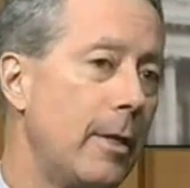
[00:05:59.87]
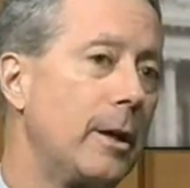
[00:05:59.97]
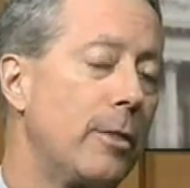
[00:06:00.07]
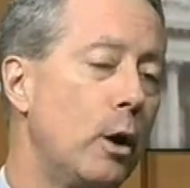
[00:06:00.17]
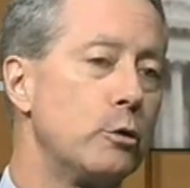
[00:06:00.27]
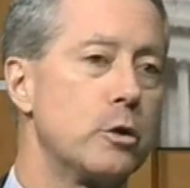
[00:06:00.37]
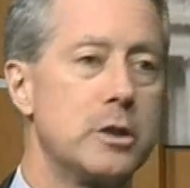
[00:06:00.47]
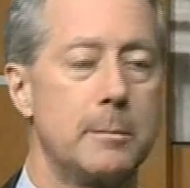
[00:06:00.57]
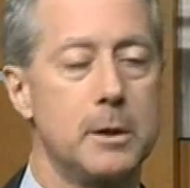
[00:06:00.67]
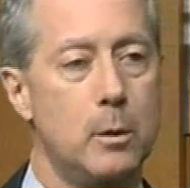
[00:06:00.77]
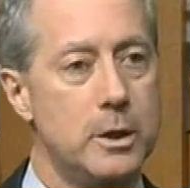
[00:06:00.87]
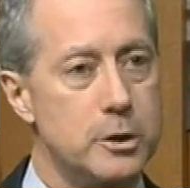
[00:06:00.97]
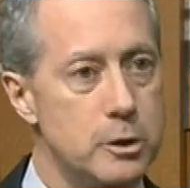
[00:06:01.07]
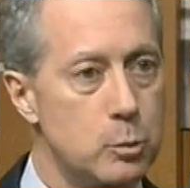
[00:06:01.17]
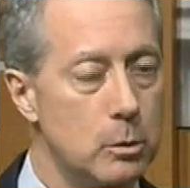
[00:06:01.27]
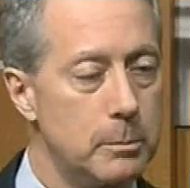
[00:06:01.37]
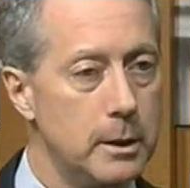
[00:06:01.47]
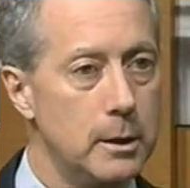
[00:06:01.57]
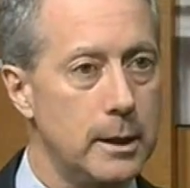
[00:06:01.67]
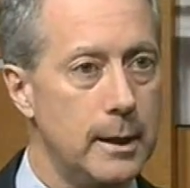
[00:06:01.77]
I think those are some of the questions we'll
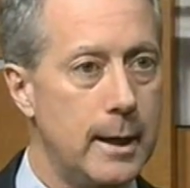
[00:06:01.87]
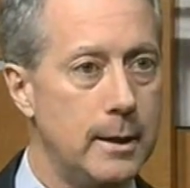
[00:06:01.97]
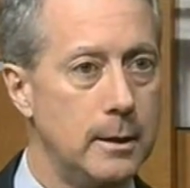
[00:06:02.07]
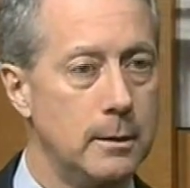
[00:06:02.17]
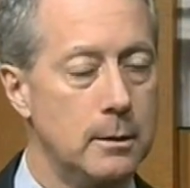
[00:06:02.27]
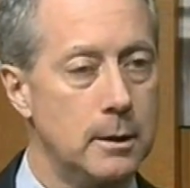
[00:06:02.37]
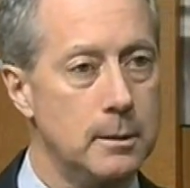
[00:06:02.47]
be looking at in